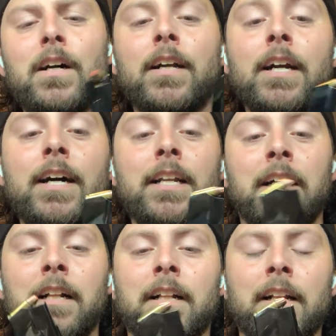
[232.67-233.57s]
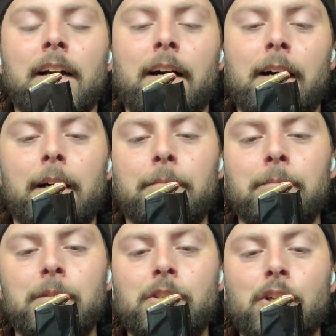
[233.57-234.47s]
gun.
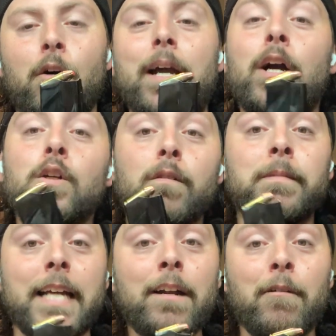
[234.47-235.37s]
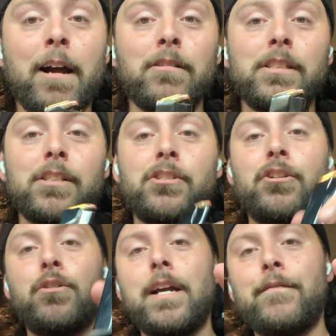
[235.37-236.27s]
So it goes from 10 rounds
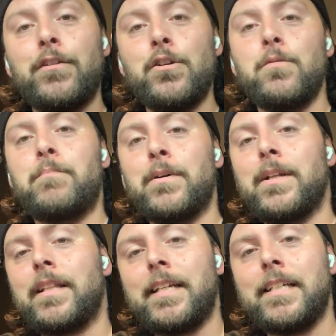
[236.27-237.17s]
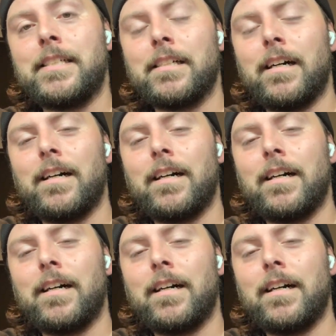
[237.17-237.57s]
to, if you put these